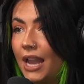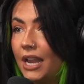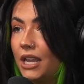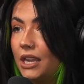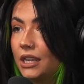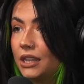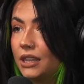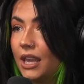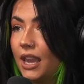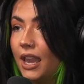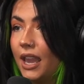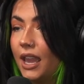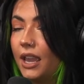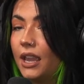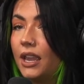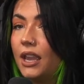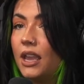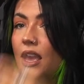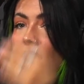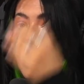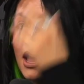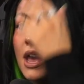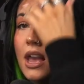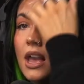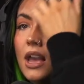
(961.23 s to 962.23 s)
anything.
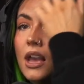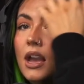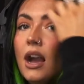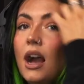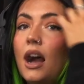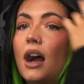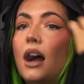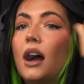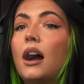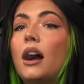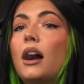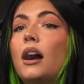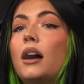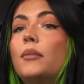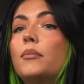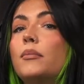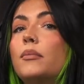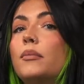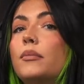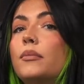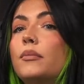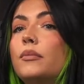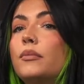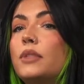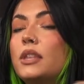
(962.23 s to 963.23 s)

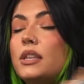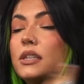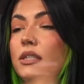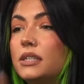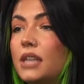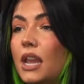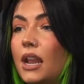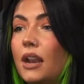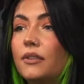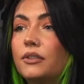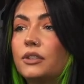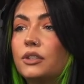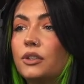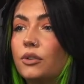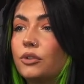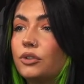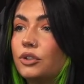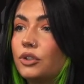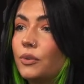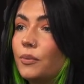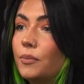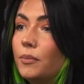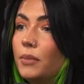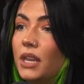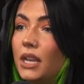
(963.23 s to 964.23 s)
The state of
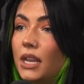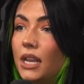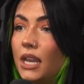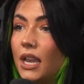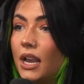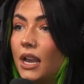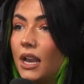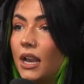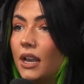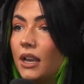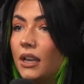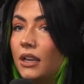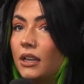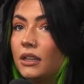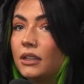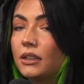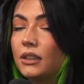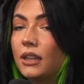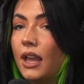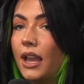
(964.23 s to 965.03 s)
social media,